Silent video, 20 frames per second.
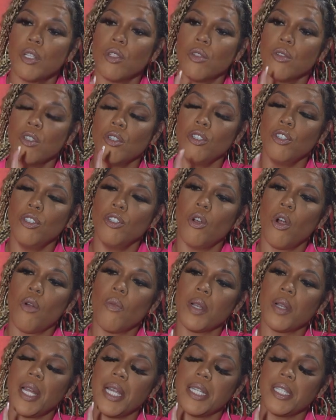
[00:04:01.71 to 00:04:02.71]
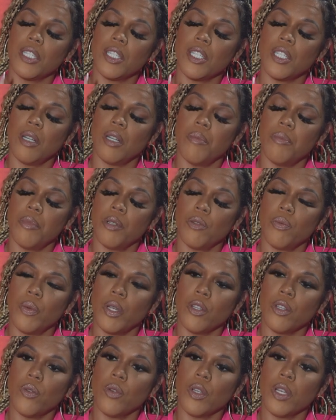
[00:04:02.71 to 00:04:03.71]
yeah. Your relationship
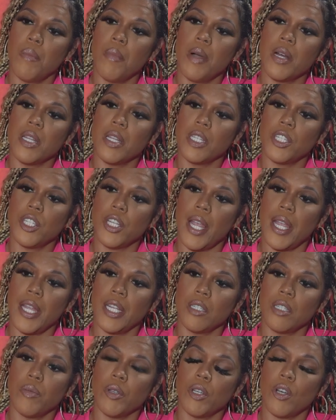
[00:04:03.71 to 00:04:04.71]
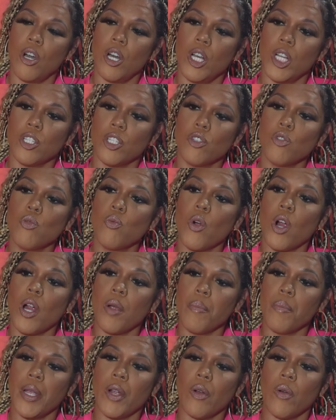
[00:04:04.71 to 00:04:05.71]
between you and your mother changed because yeah. you were
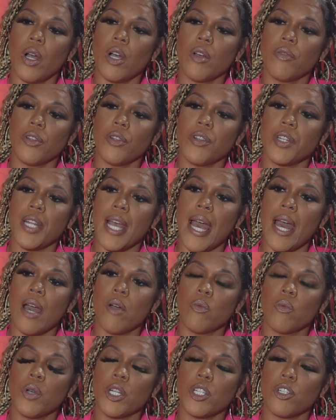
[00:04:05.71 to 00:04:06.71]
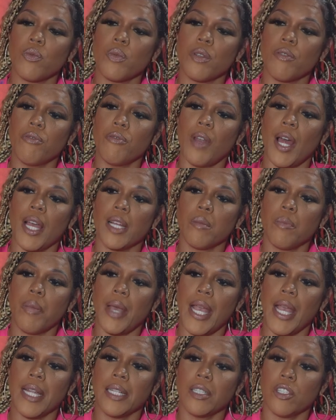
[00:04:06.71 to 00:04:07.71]
a mirror of your dad. Correct. Reflect
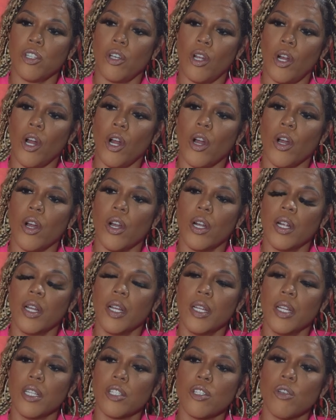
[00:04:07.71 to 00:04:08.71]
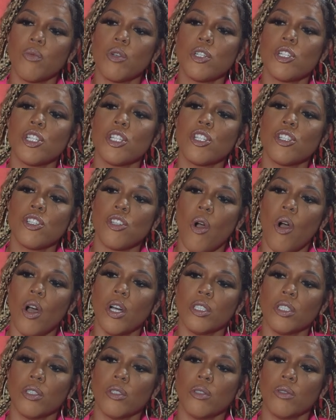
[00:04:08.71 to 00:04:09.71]
pain to her. Right. So when she
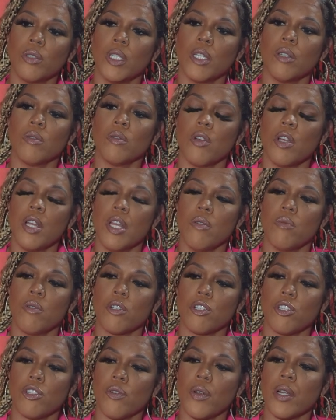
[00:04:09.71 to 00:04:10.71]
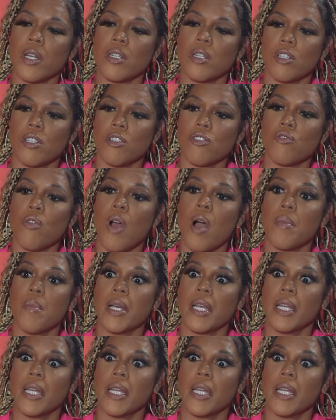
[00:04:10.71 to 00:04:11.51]
saw you, it it was triggers and trauma.